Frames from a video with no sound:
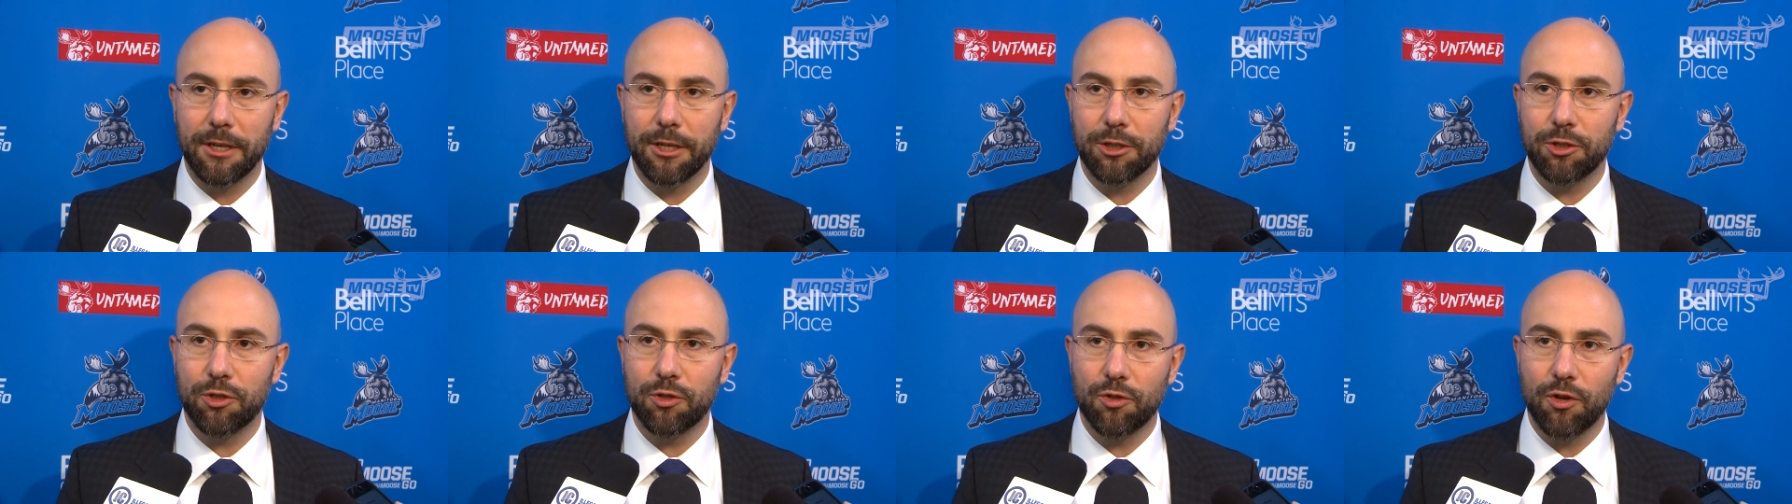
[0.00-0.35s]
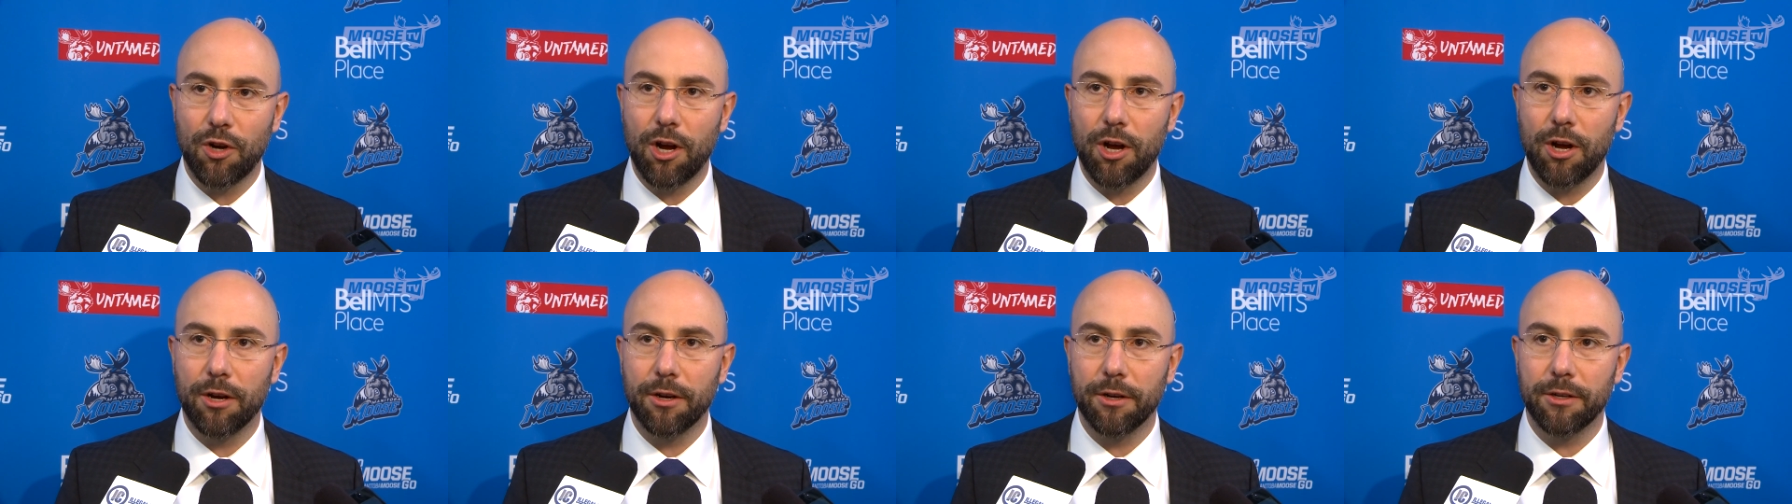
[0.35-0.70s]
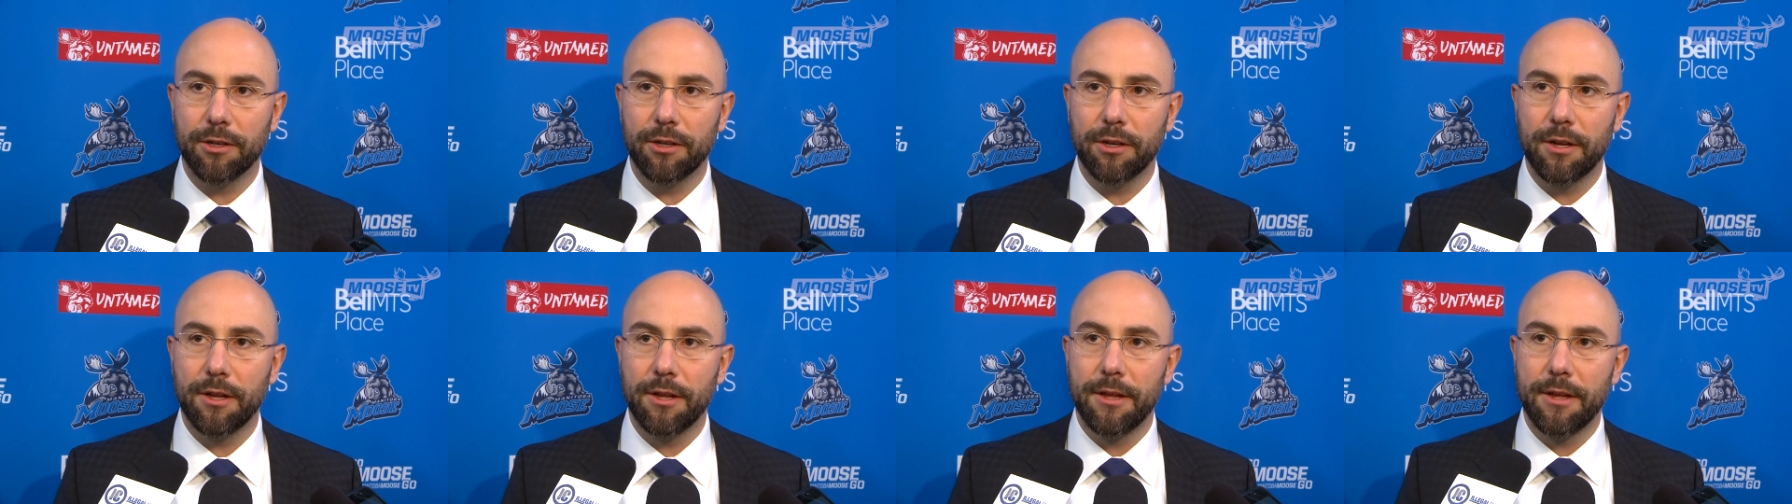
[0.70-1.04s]
a strong
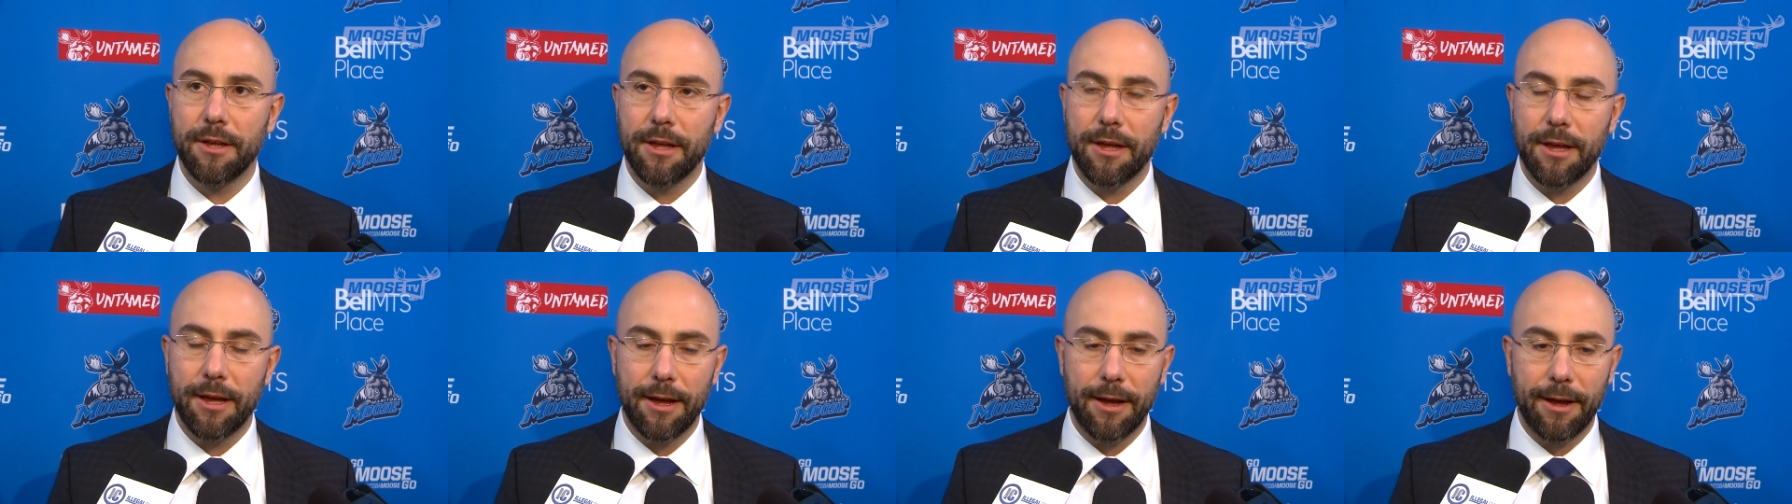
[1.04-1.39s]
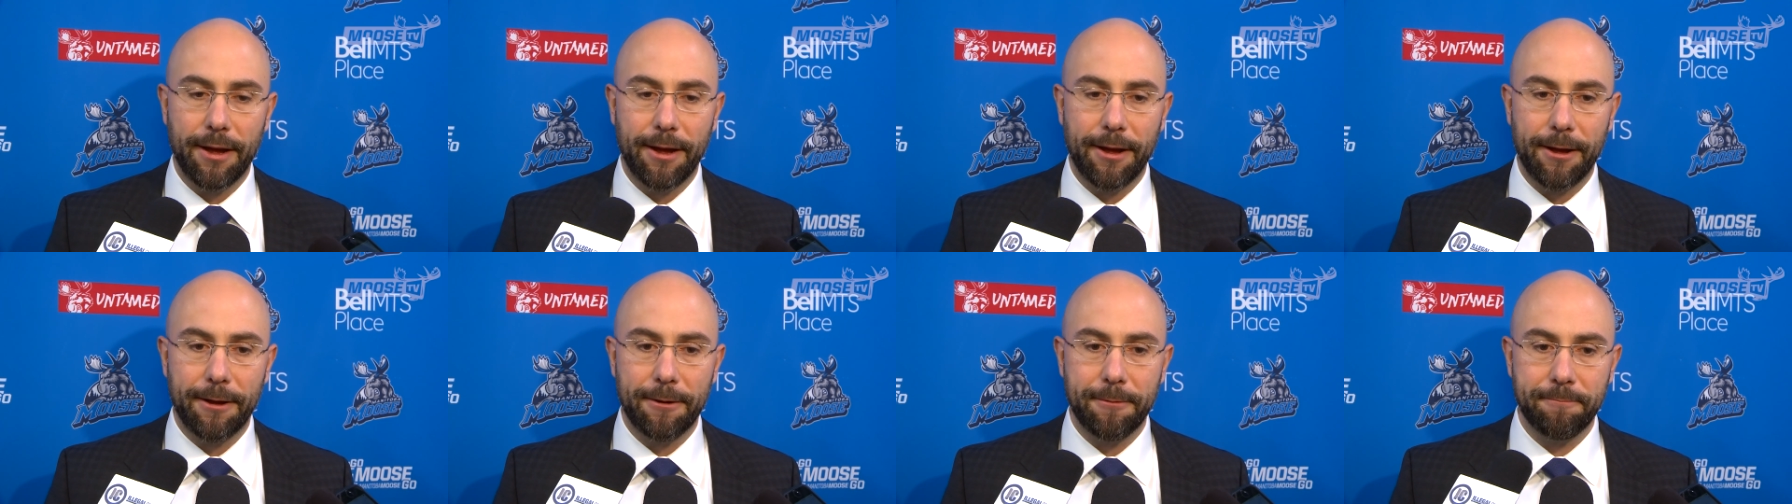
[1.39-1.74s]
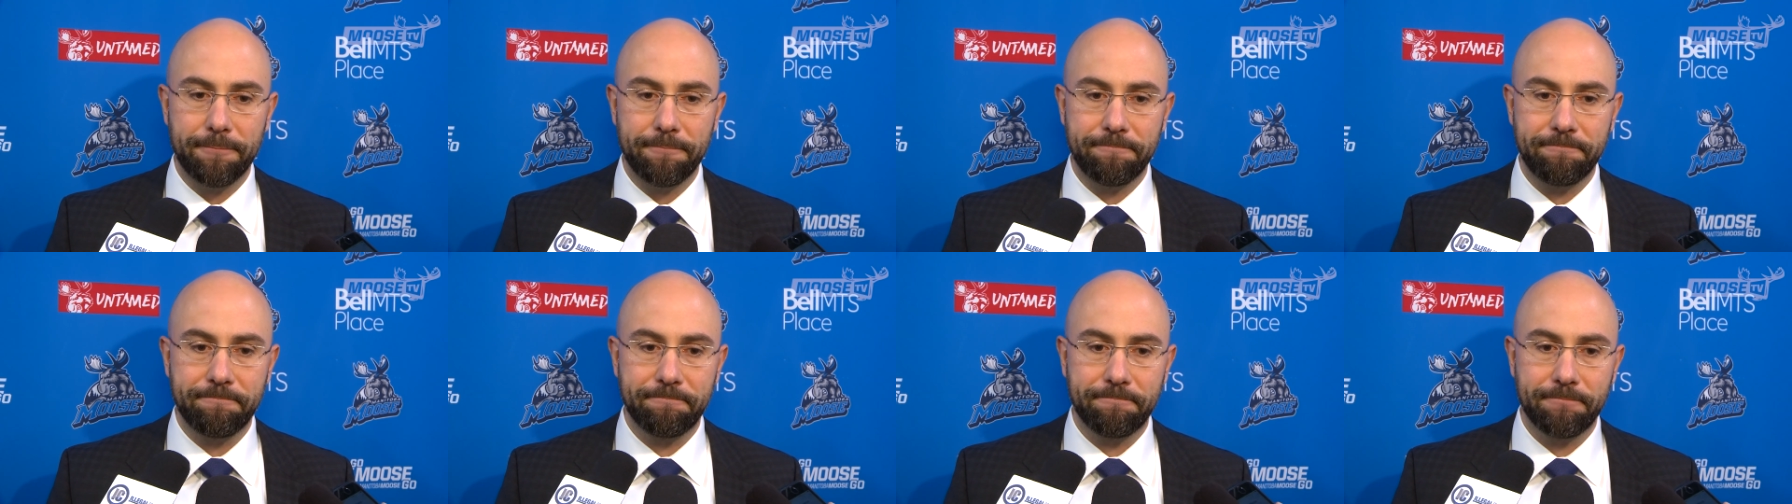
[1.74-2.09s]
um,